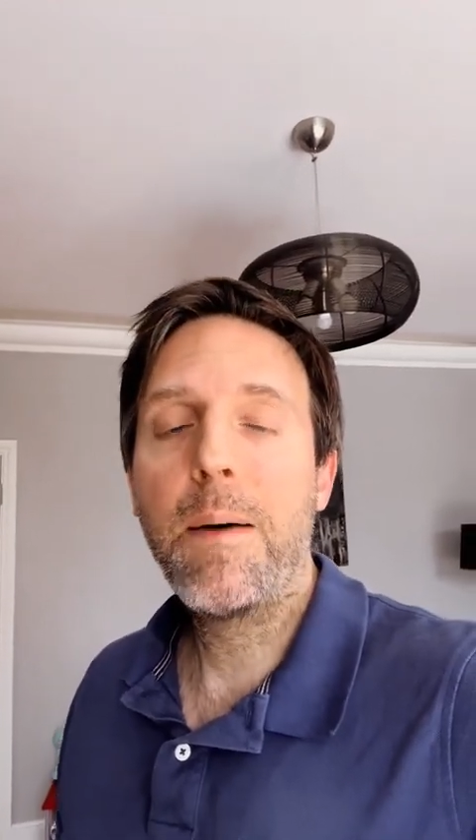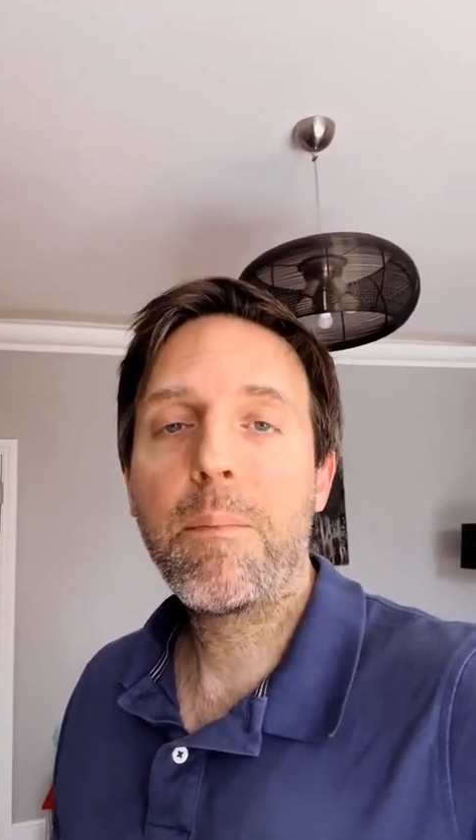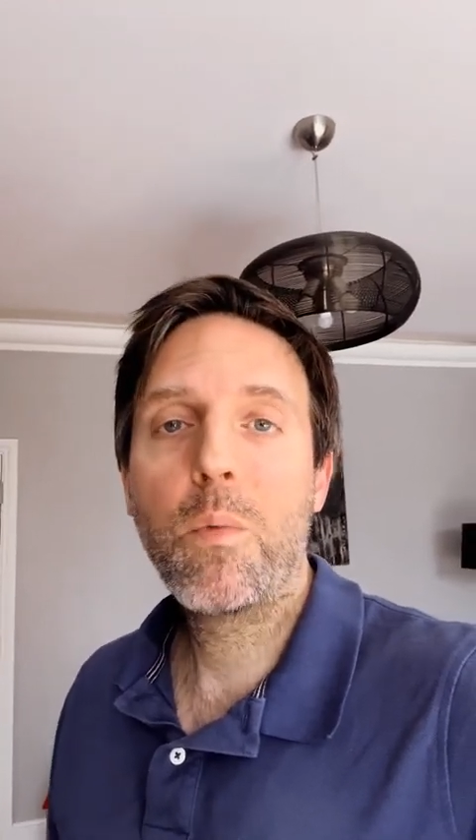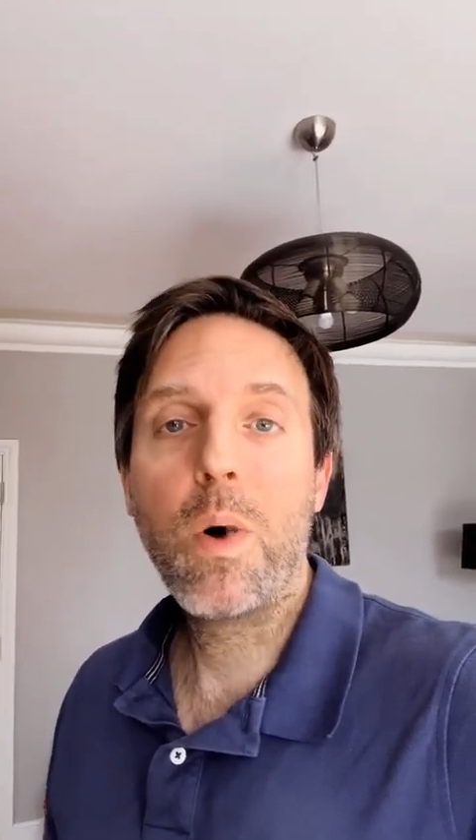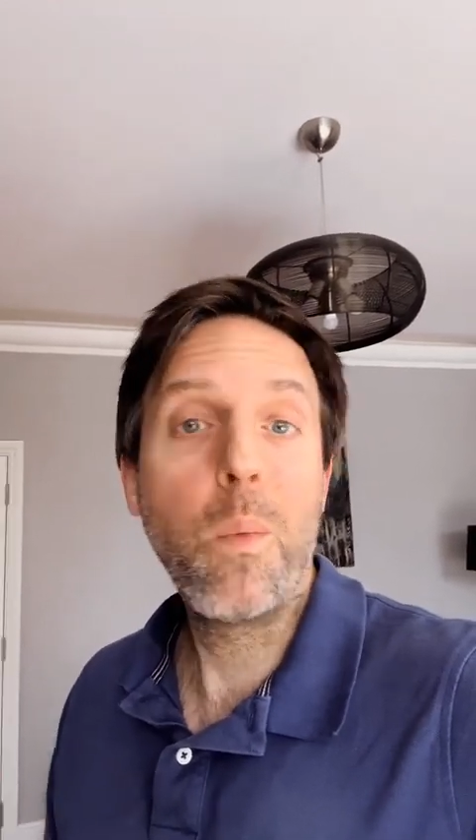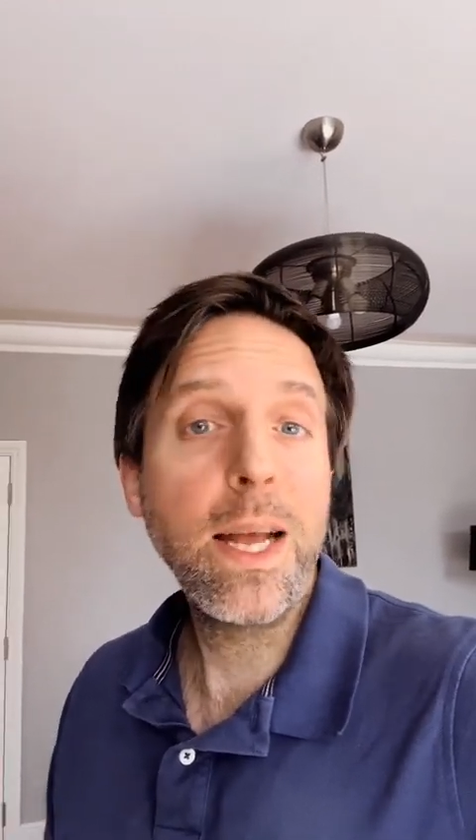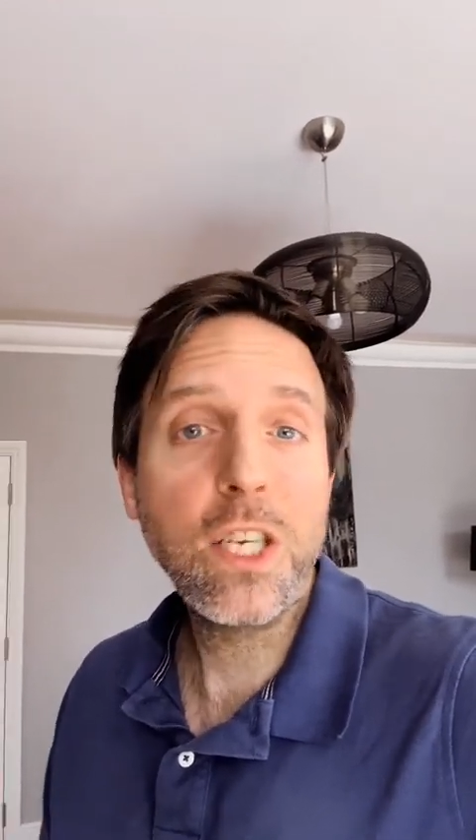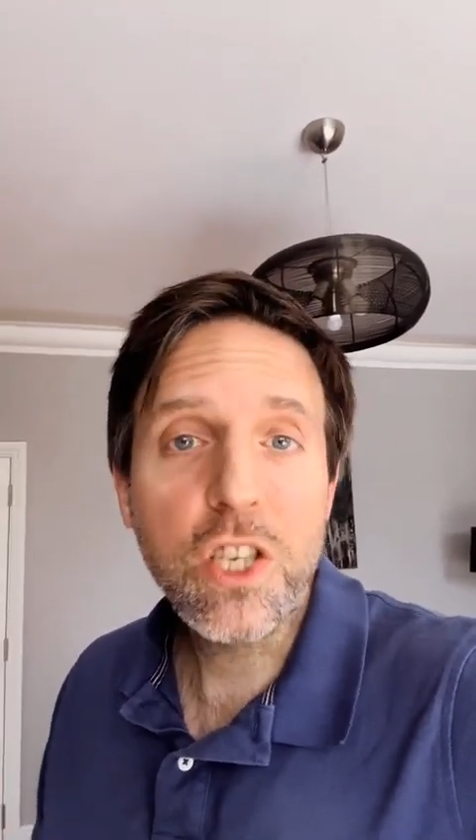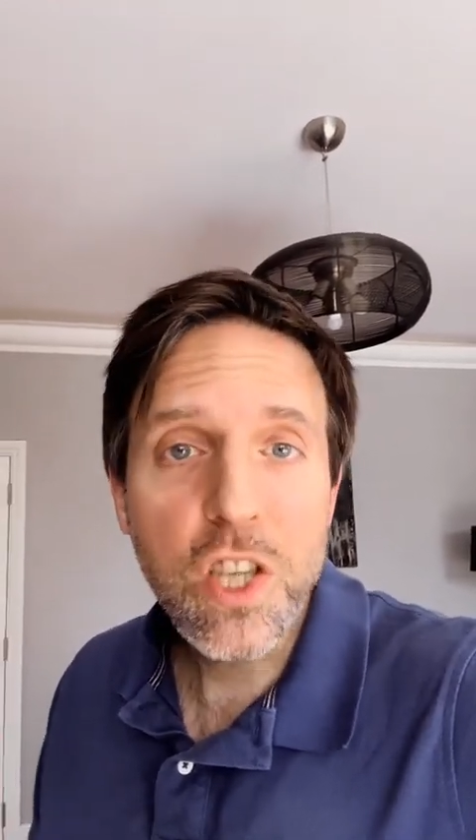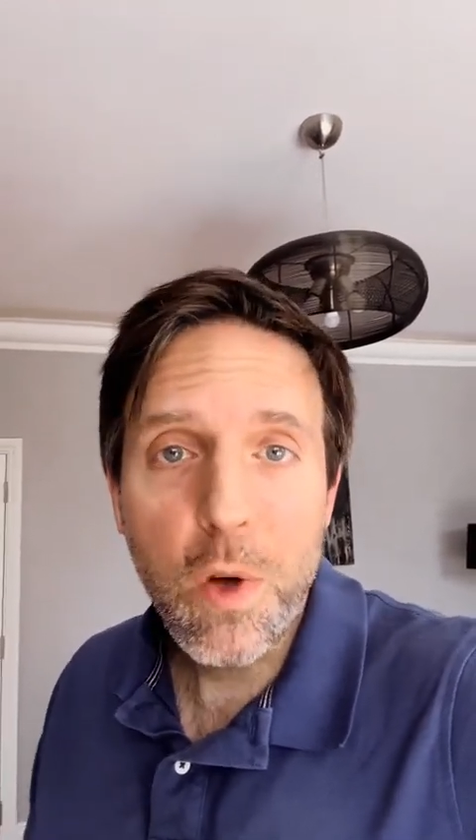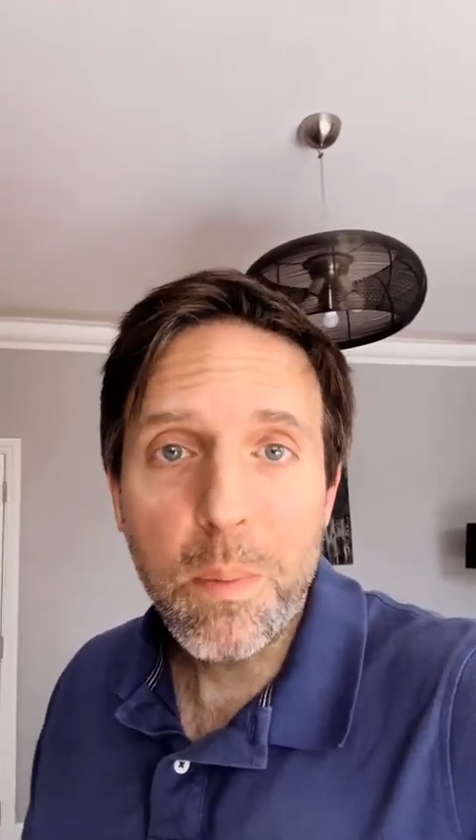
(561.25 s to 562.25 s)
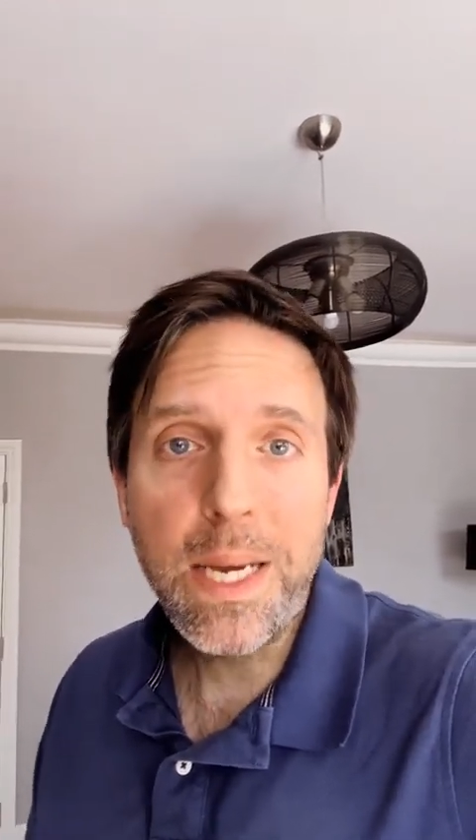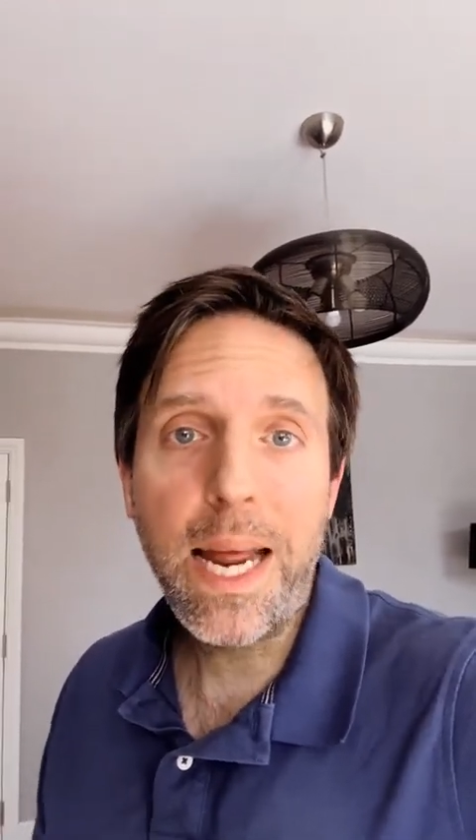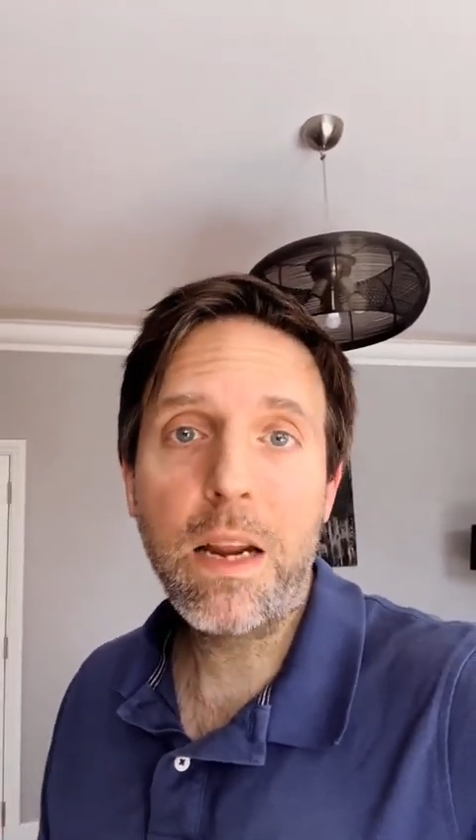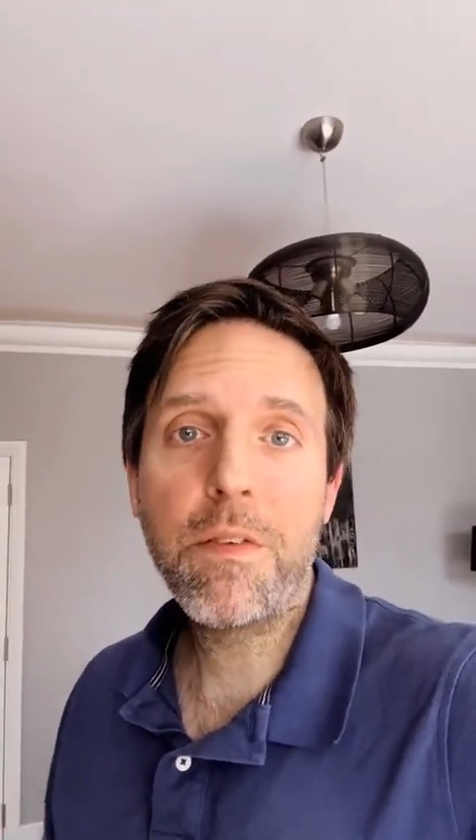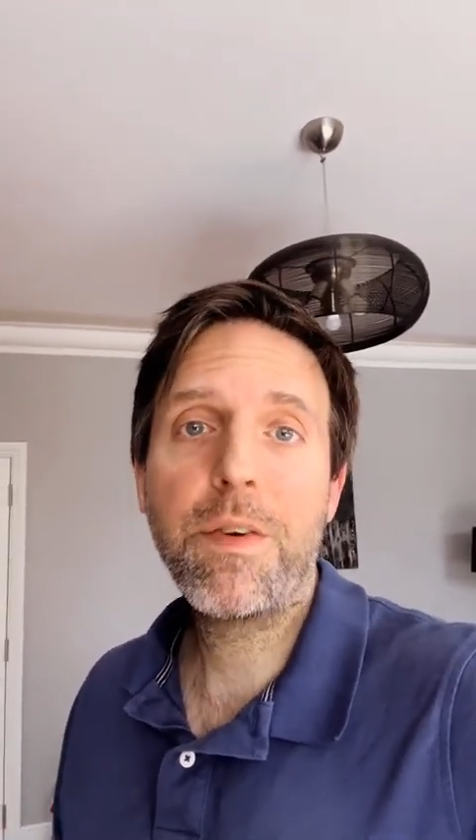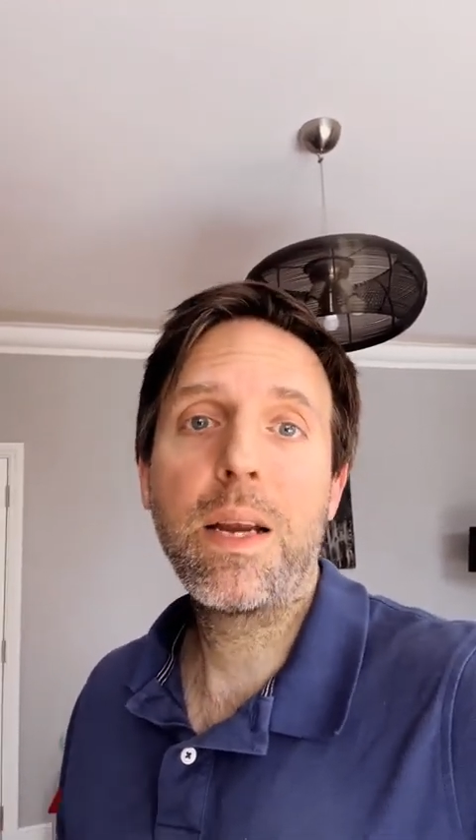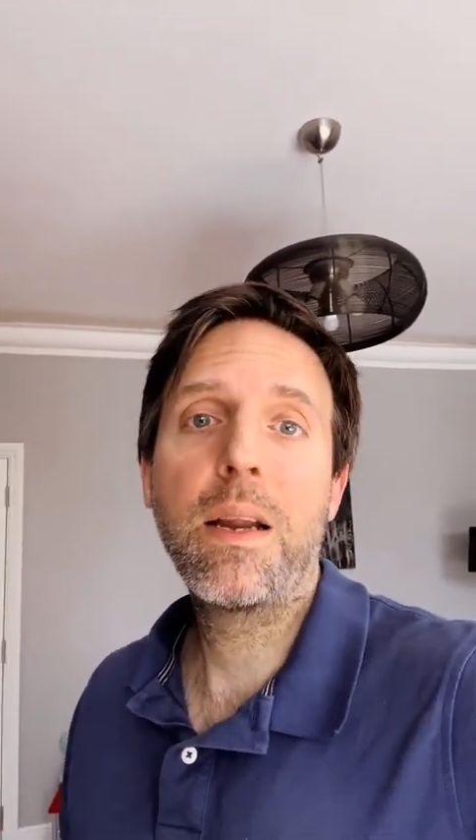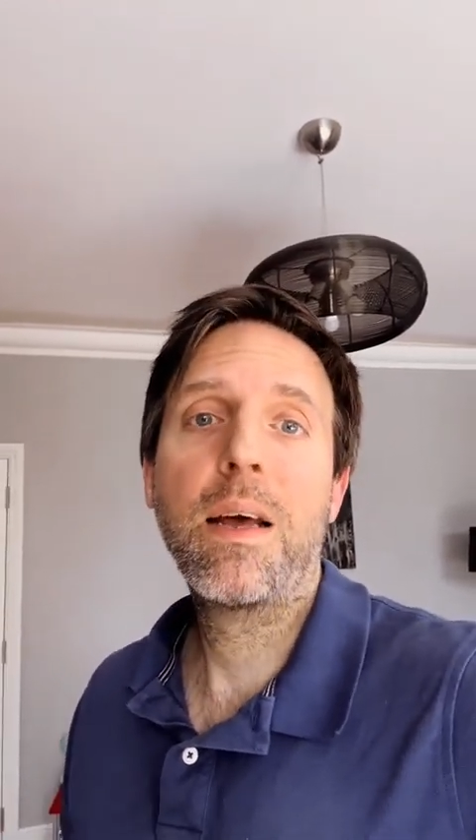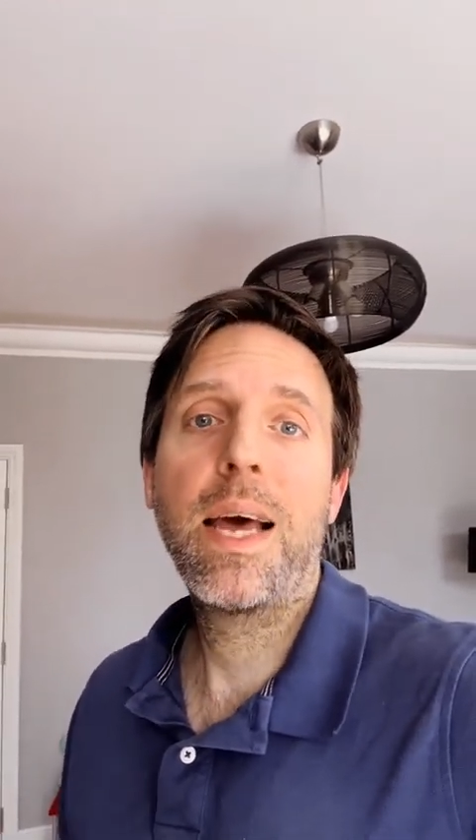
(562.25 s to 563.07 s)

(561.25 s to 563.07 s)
where wages don't mean anything,